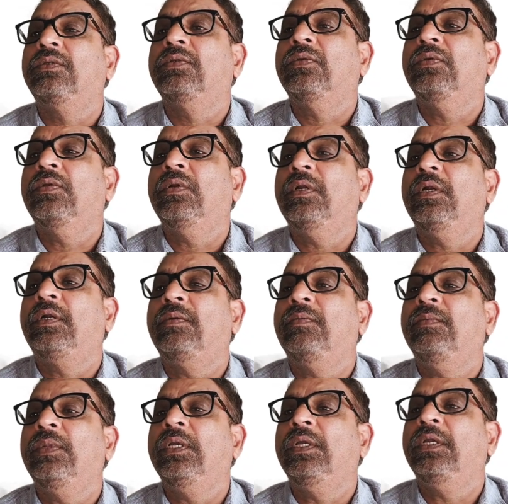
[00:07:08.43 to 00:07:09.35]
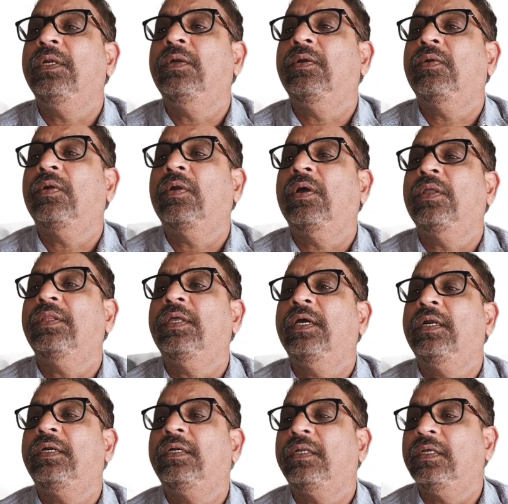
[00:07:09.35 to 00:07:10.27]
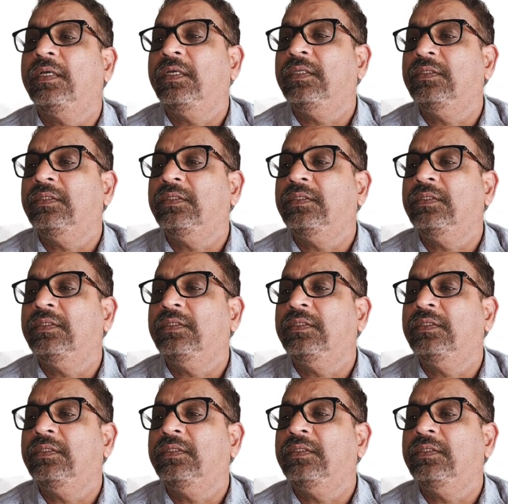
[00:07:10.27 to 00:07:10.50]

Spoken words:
So let me draw that.